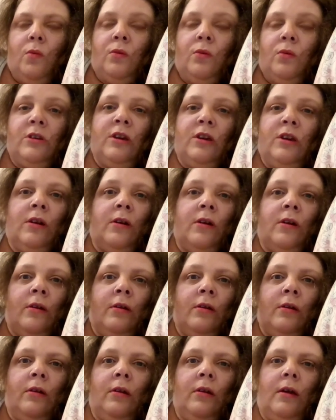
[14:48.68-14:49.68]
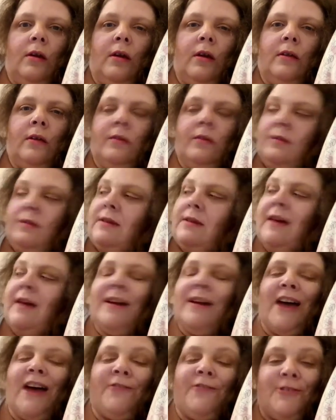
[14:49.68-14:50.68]
which you can. It's
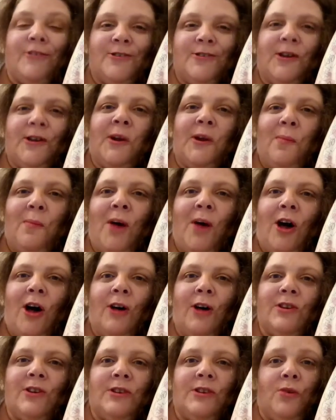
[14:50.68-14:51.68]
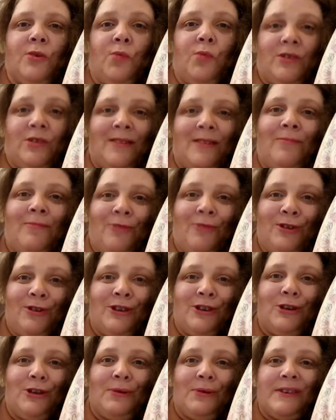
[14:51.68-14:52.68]
like I've just got a box which I'm going
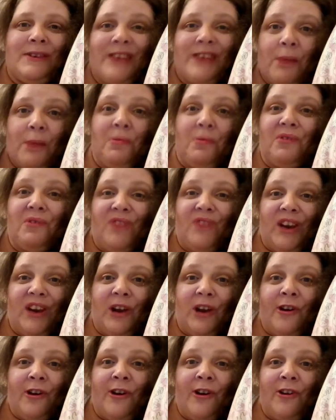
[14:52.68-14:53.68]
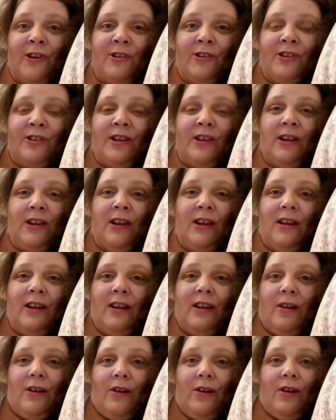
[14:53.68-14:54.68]
to do a separate video,
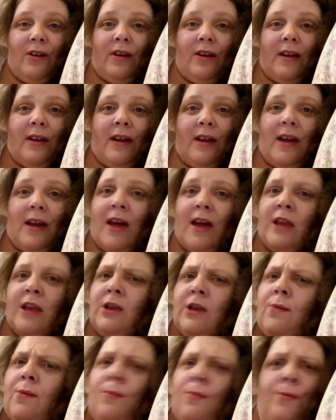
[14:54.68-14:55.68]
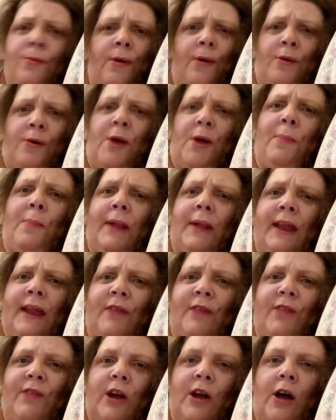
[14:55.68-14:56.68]
and you will not
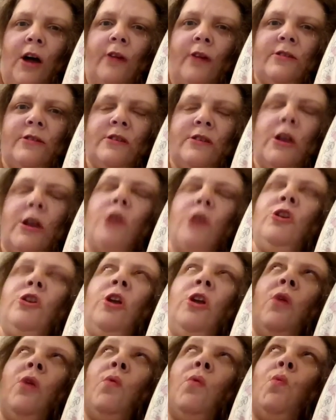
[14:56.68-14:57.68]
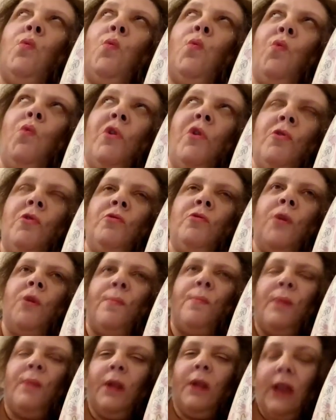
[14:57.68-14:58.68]
believe the cost. You will
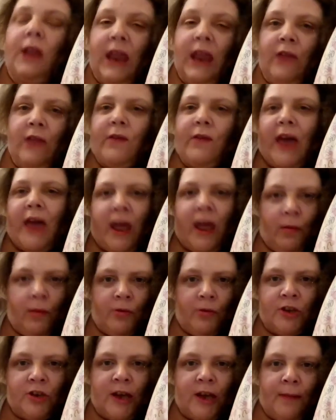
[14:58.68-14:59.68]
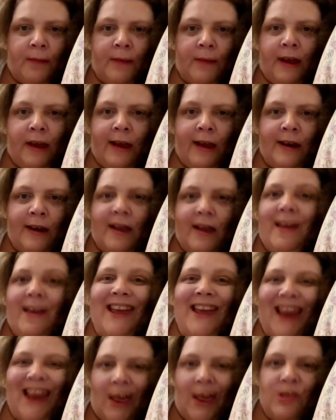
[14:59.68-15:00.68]
not believe how much I paid
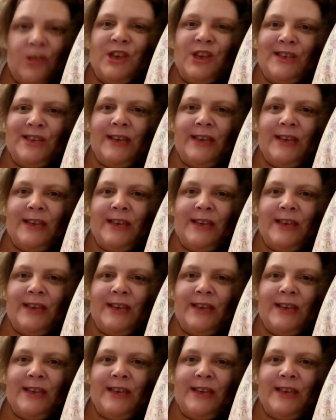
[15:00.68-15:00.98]
in the